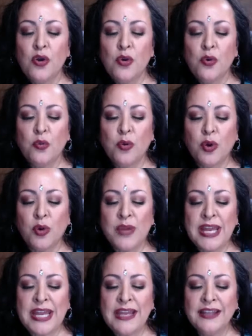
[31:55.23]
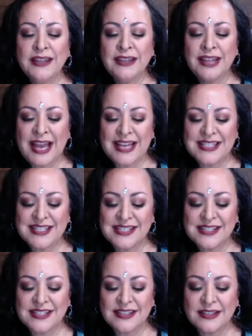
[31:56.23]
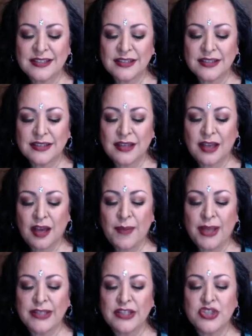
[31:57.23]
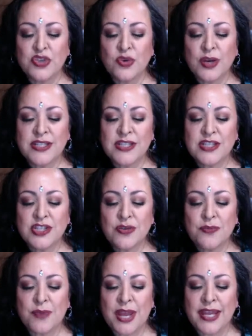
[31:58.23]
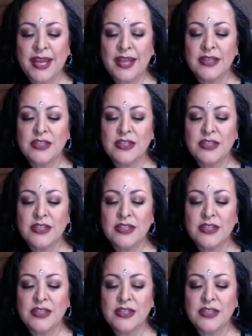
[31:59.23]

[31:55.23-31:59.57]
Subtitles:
Worry less about the choices you make, and